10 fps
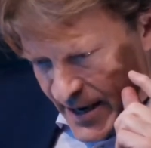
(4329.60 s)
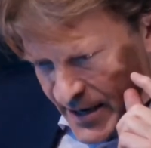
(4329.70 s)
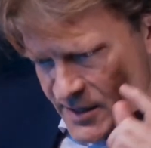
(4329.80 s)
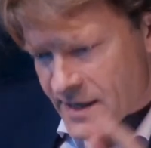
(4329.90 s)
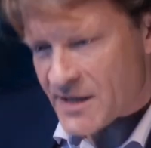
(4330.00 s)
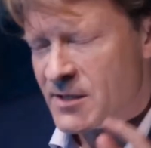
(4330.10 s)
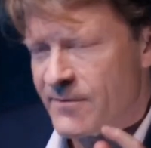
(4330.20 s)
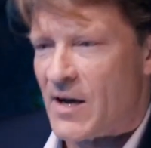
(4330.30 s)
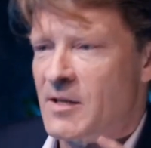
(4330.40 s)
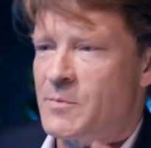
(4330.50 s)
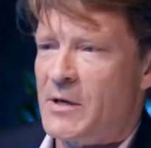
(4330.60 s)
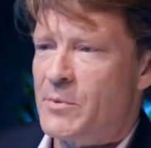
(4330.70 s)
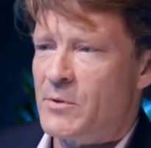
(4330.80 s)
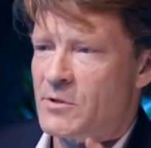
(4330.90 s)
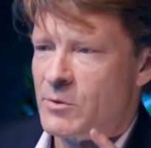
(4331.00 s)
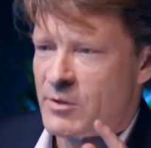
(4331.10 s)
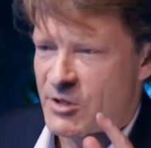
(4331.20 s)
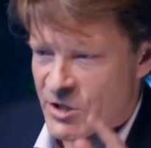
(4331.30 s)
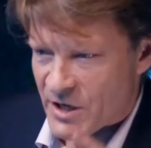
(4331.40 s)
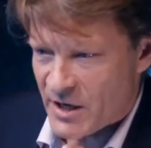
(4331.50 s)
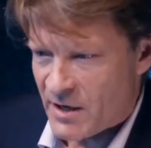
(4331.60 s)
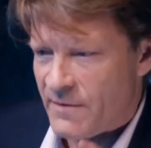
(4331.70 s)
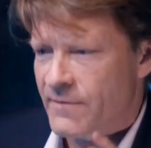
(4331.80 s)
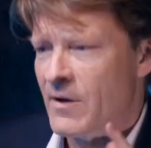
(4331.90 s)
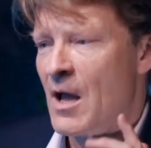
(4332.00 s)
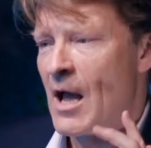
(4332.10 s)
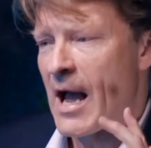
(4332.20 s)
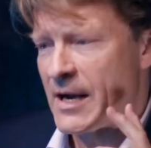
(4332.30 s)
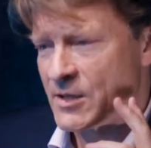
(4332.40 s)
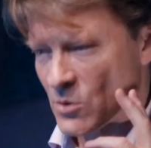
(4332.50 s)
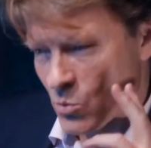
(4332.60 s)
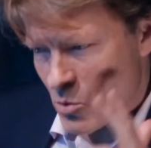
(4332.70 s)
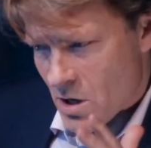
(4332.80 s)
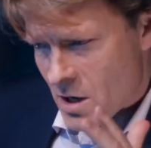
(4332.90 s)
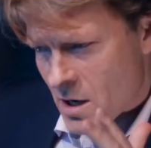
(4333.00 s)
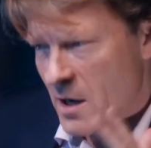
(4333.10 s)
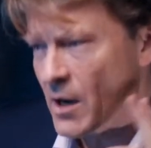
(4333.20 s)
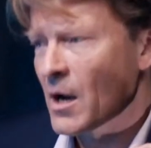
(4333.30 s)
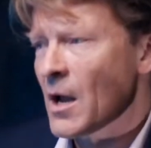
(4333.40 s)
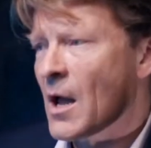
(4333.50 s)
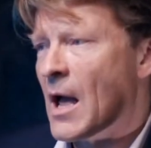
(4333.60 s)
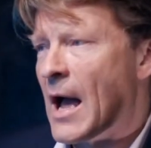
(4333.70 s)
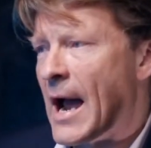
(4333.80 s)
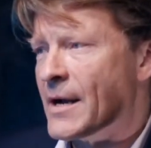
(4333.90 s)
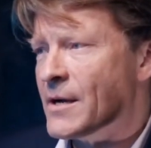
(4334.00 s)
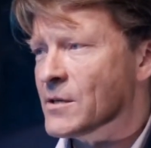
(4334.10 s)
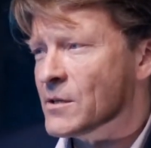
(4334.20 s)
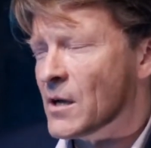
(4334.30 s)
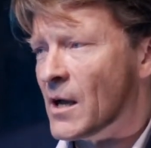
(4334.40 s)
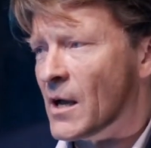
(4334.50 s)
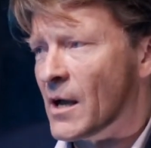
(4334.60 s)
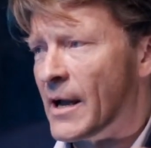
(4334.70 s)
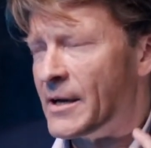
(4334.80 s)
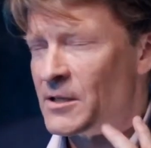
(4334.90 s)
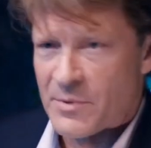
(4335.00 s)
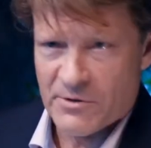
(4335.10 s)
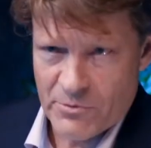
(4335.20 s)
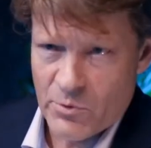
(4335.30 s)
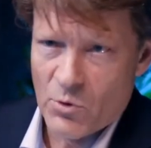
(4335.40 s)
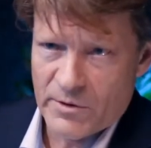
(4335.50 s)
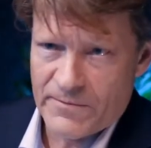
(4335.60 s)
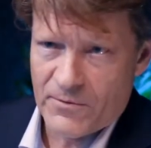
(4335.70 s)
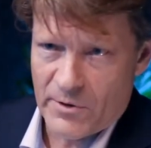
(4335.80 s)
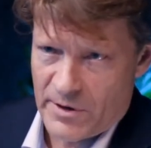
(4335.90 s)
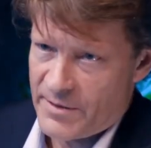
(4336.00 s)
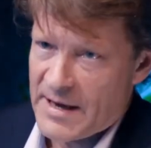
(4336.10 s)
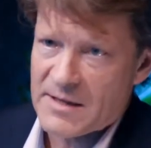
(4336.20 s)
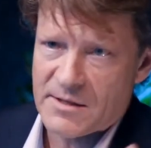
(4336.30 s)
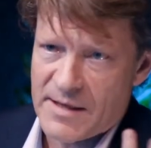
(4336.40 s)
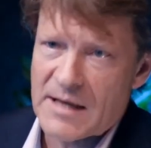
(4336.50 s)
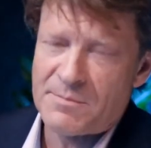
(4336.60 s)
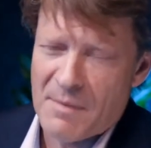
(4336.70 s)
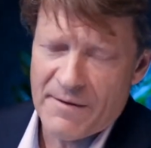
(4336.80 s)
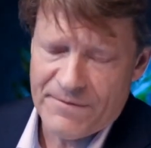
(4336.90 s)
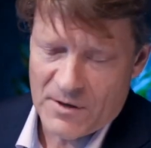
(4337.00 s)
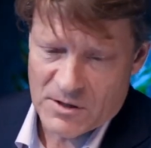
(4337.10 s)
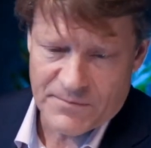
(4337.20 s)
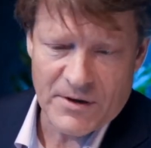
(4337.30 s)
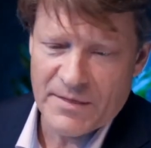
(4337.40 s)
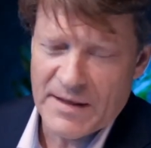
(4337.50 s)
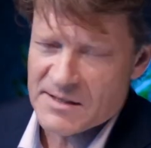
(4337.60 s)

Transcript: Incentivize people to achieve and to work. And to be rewarded for it. That's my philosophy, and that's